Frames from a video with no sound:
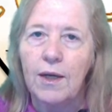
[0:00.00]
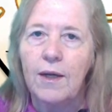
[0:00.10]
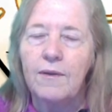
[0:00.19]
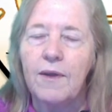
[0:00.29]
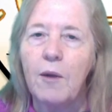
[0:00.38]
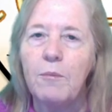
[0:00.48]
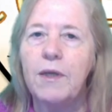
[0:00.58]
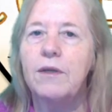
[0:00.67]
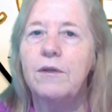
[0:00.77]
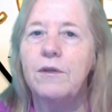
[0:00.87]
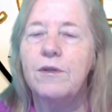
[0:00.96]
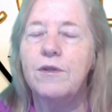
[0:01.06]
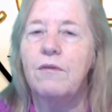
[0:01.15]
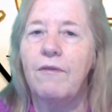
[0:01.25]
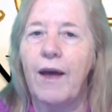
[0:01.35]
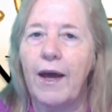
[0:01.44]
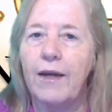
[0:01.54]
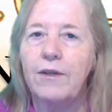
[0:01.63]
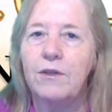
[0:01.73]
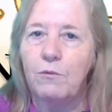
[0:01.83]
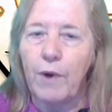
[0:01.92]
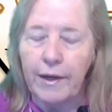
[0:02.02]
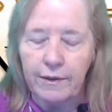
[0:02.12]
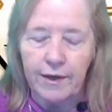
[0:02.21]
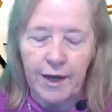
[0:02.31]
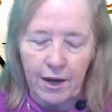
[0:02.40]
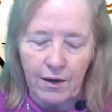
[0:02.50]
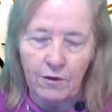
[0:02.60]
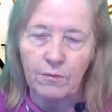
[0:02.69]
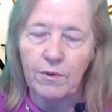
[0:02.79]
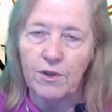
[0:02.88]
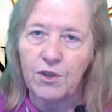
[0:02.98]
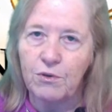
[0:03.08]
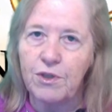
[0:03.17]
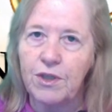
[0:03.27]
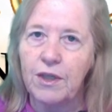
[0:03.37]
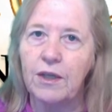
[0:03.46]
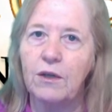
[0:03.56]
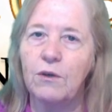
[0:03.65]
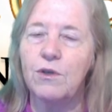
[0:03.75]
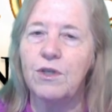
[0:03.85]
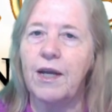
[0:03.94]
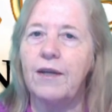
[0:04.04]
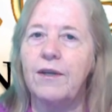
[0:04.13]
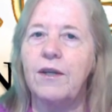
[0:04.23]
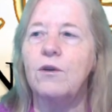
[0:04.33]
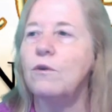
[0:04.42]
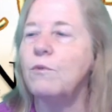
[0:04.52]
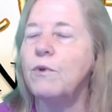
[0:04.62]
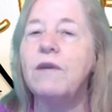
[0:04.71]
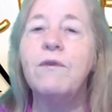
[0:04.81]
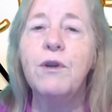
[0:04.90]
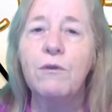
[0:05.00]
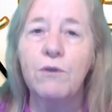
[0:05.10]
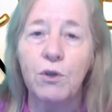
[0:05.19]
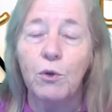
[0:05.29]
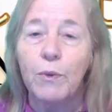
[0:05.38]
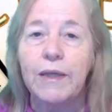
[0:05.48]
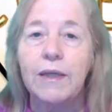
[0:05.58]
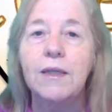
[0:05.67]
That means that right now, as you're sitting or standing or whatever you're doing,